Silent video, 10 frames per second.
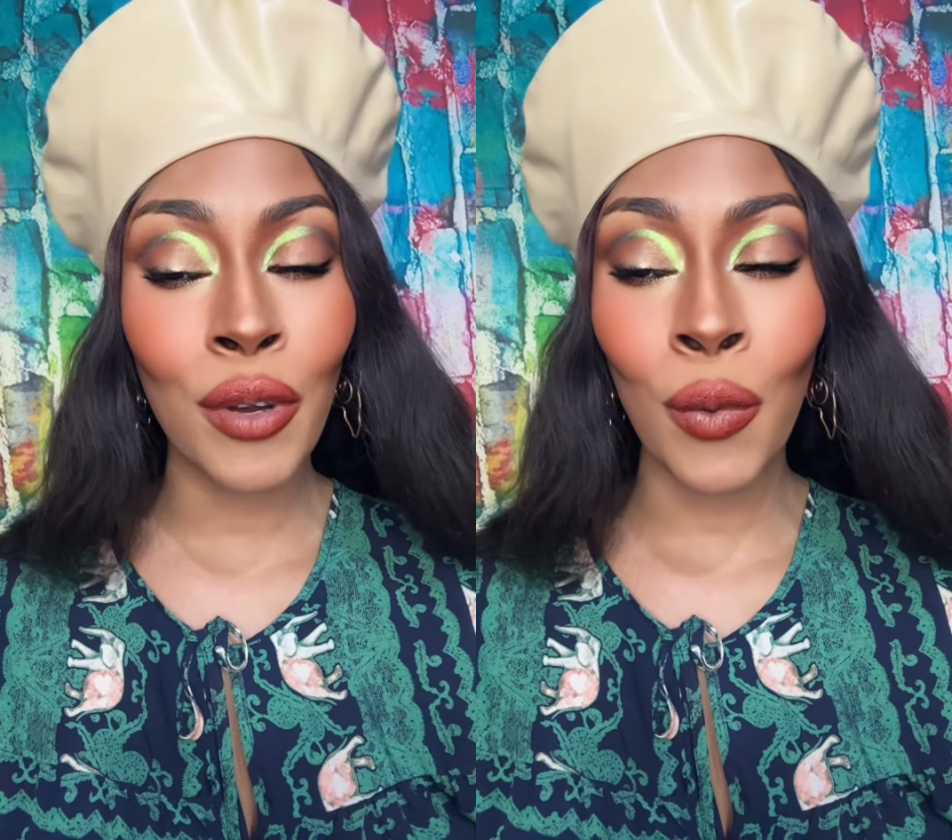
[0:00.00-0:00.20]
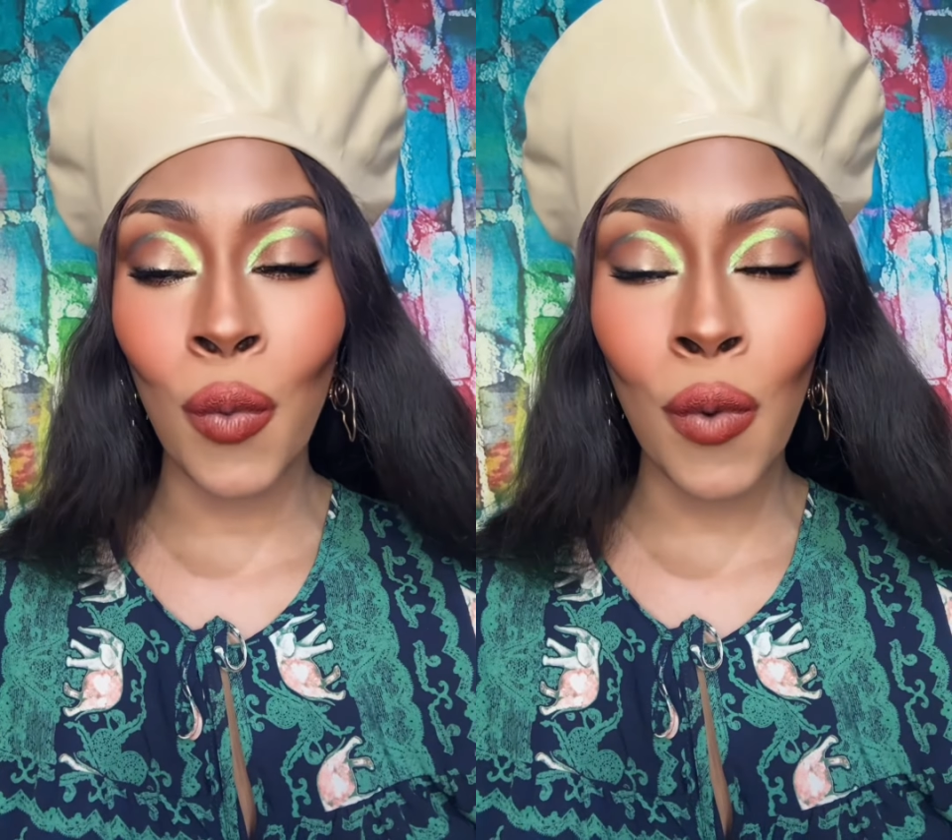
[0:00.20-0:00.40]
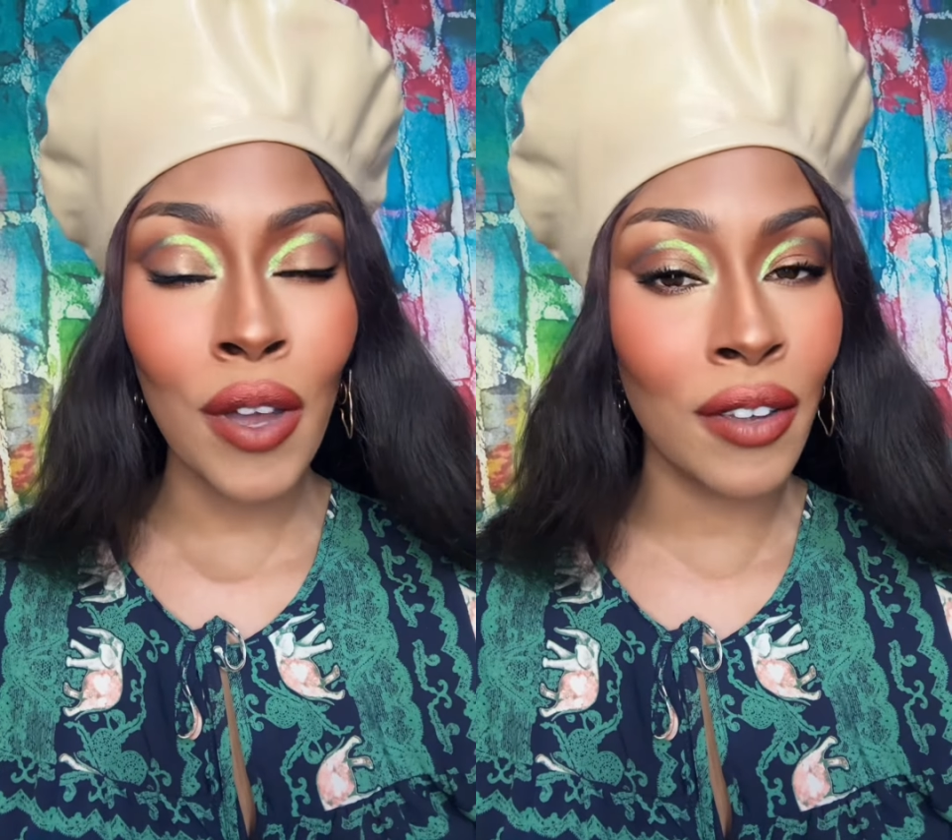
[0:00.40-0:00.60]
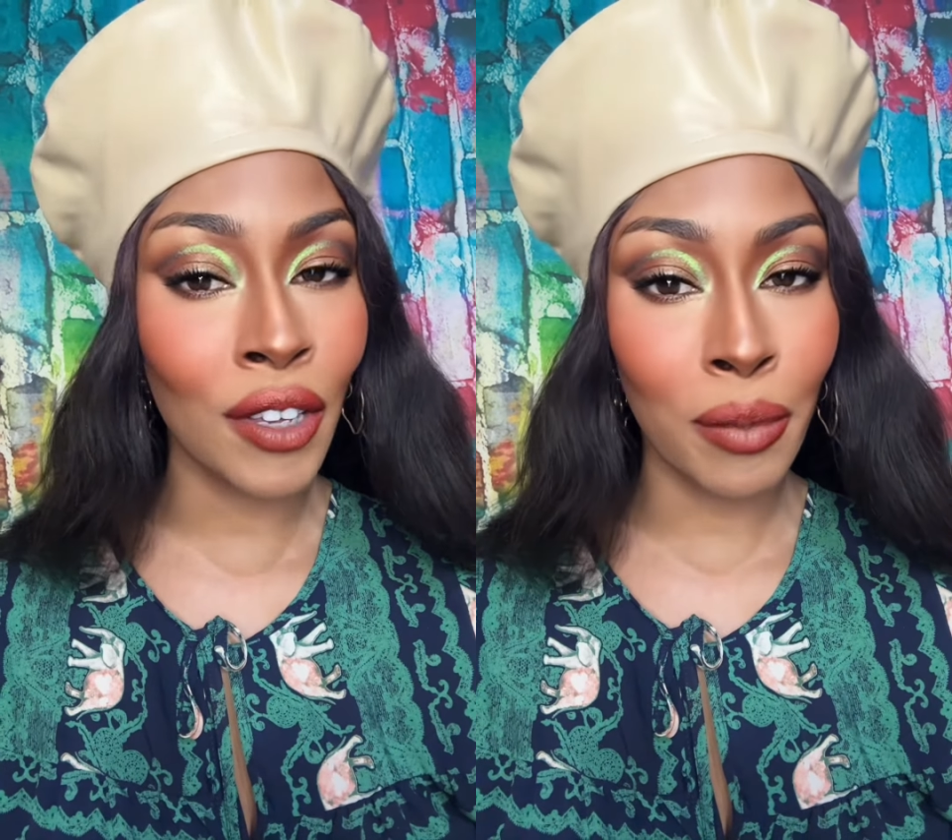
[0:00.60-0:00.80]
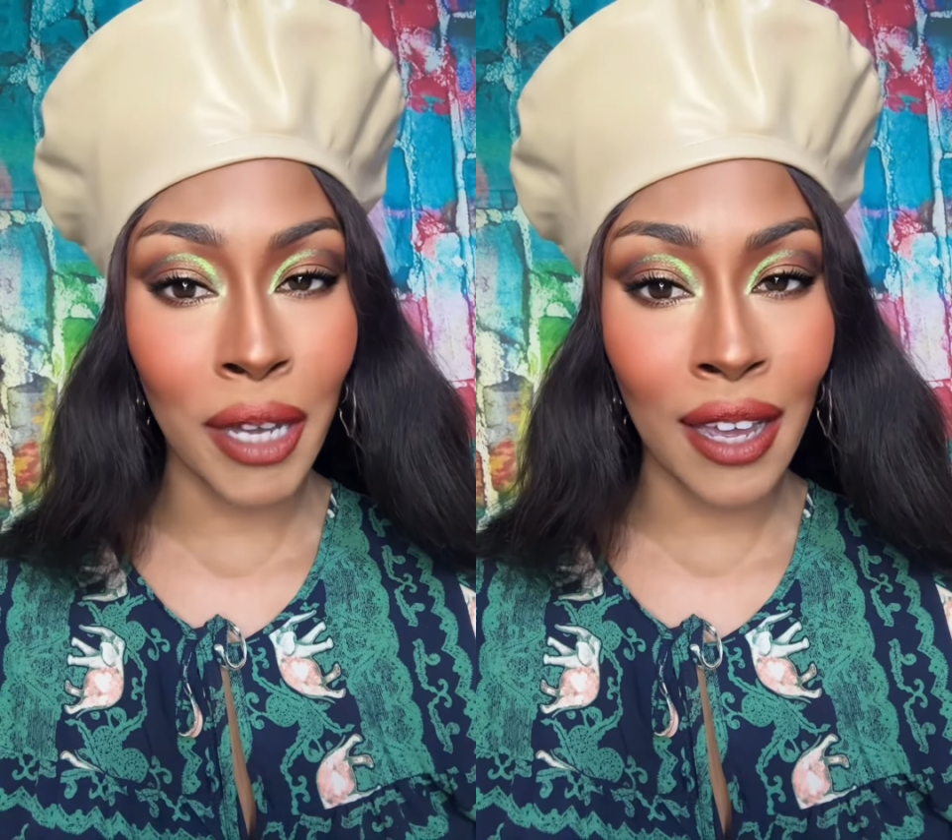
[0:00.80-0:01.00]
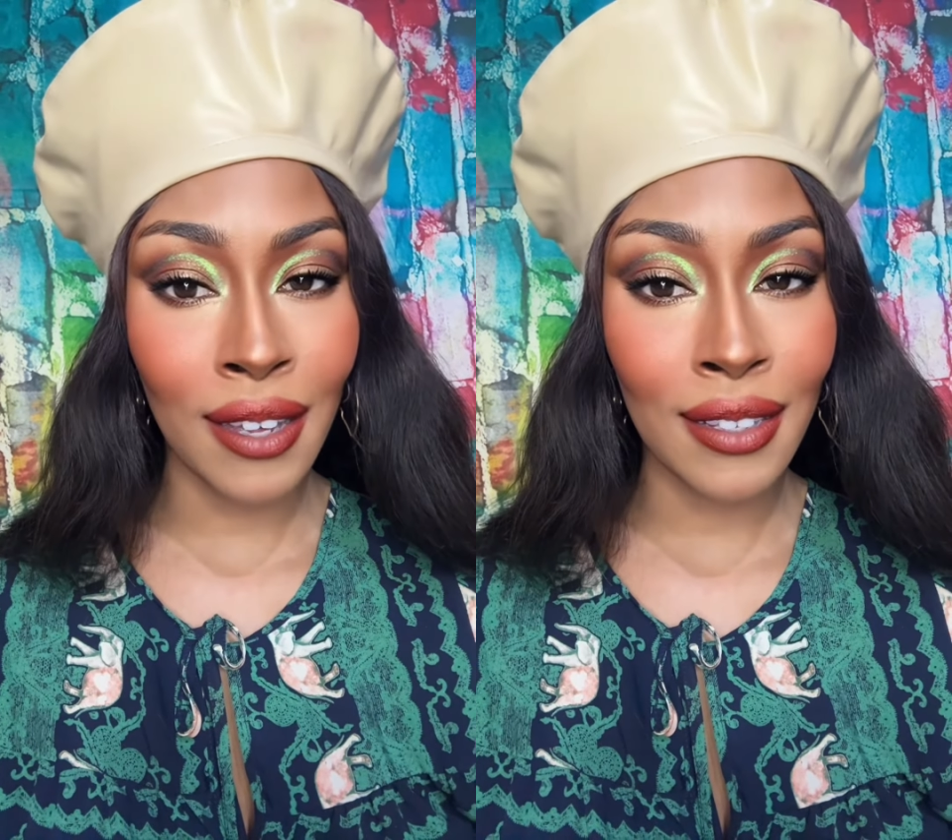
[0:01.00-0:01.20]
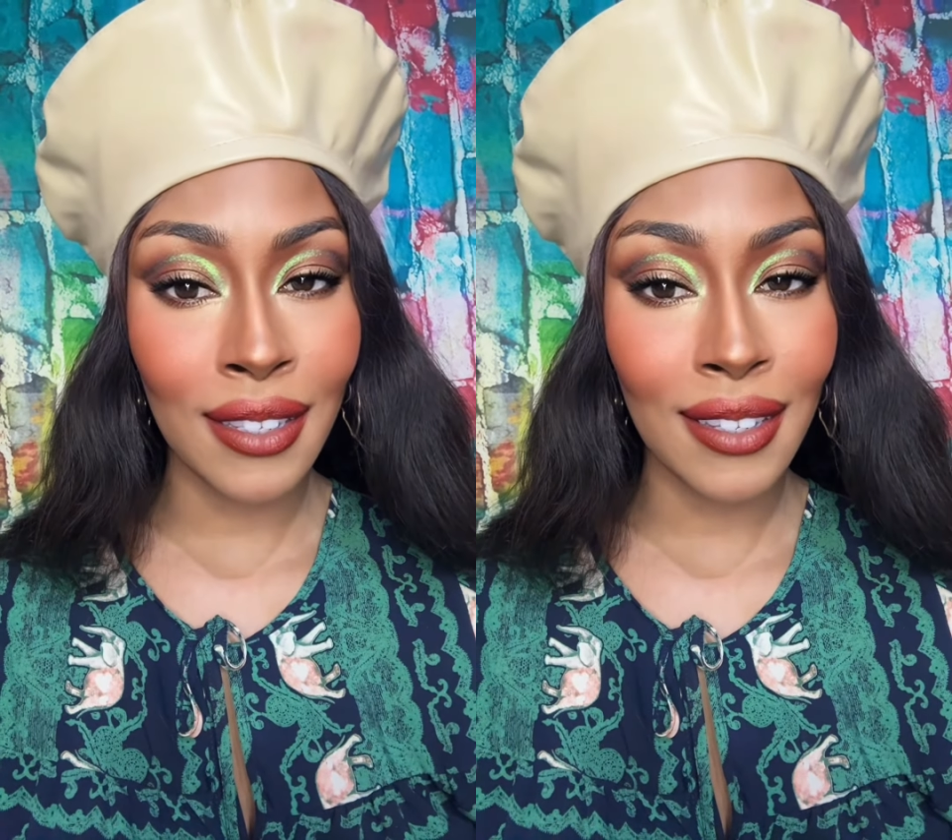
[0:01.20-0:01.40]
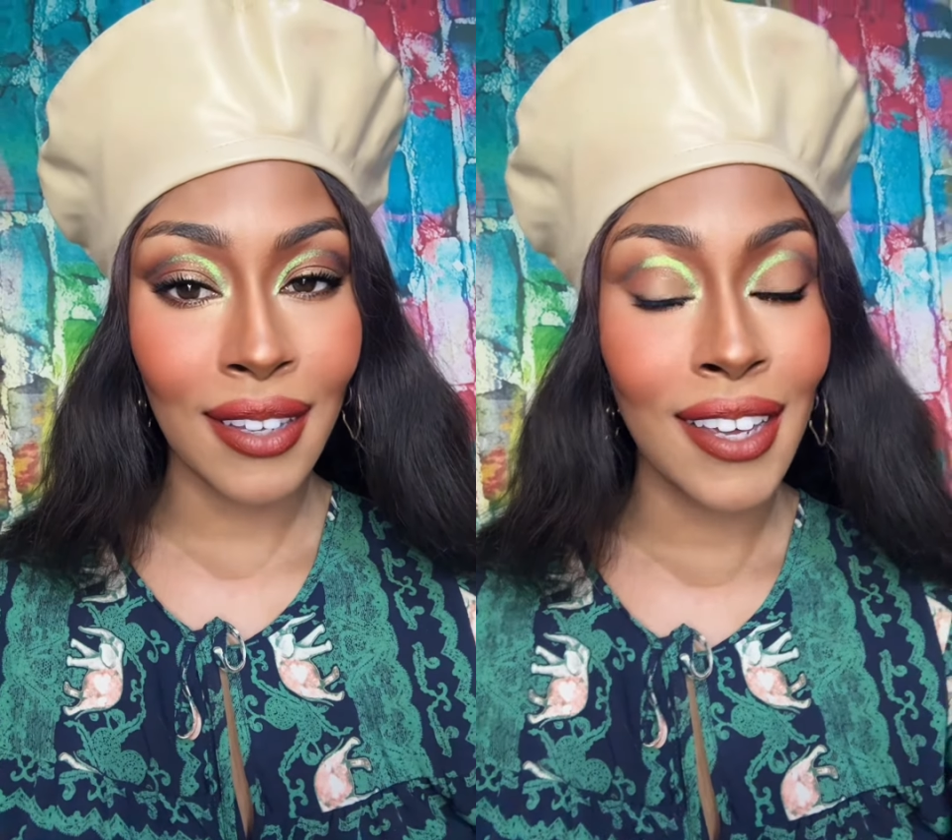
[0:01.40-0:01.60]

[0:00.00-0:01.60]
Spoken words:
one of your behinds.